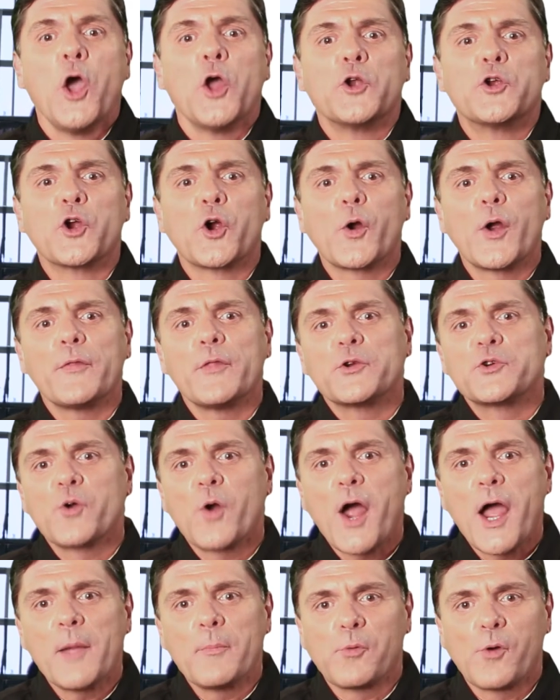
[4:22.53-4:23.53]
During the
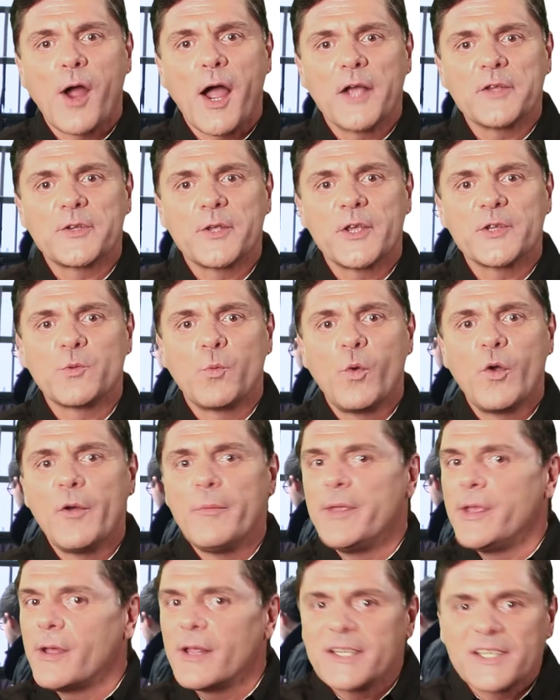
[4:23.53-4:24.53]
drying process, we'll
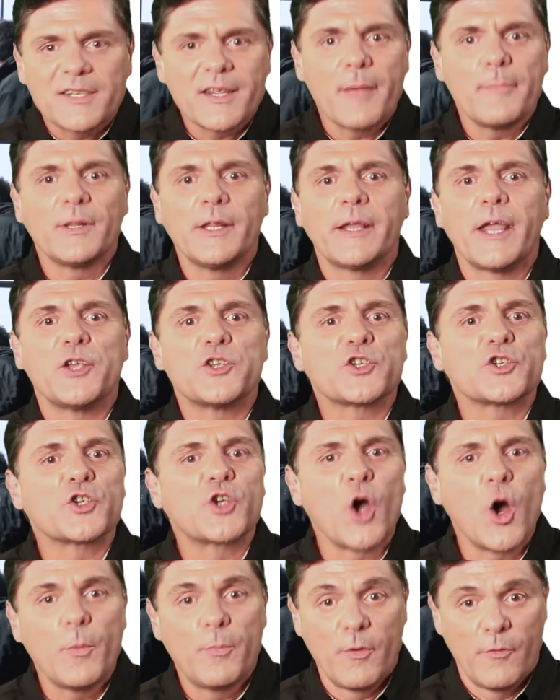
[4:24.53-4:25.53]
be assembling a
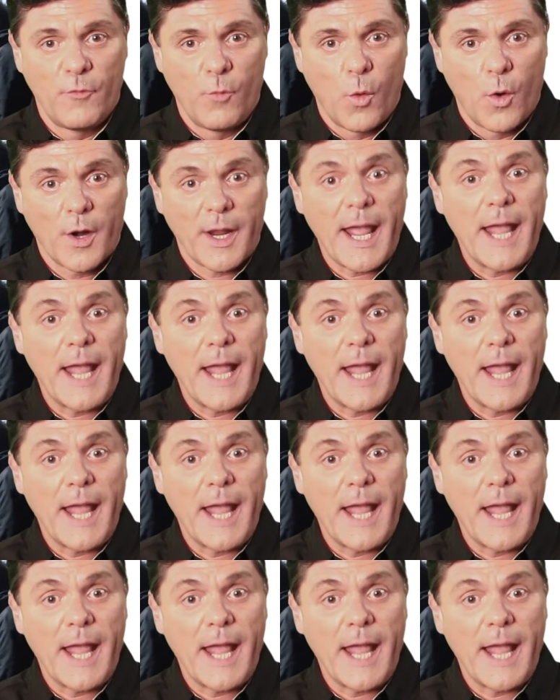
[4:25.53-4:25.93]
scope of work